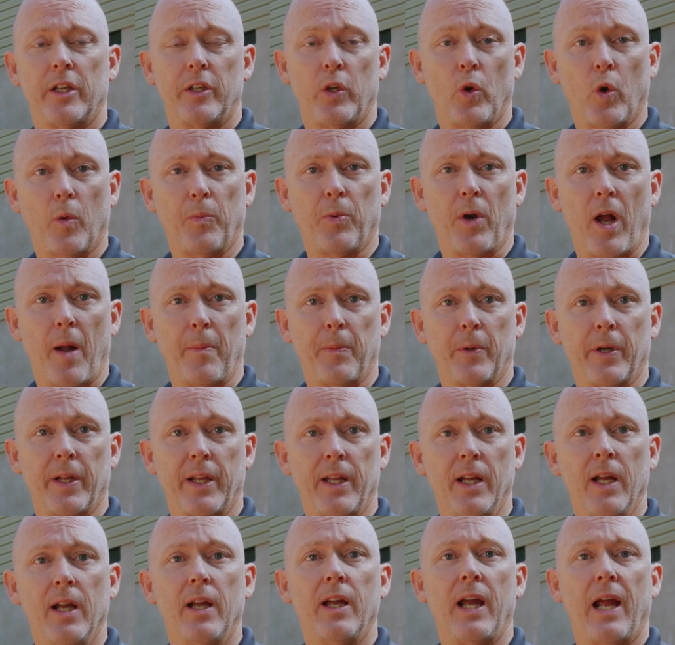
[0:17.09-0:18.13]
your
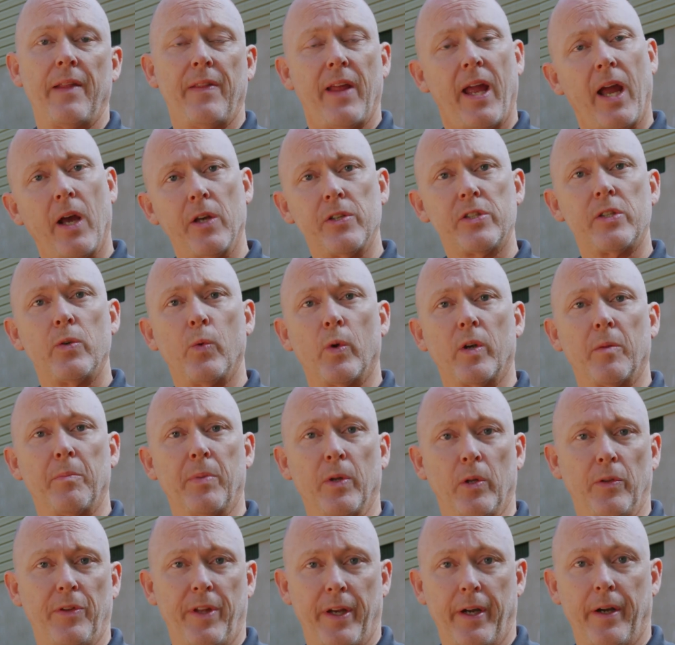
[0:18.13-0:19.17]
property and the house you want to
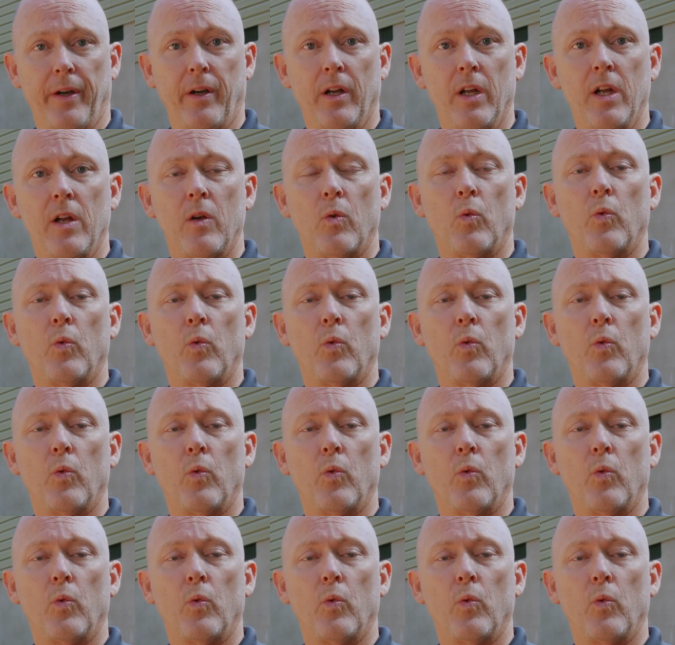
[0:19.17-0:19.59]
build there.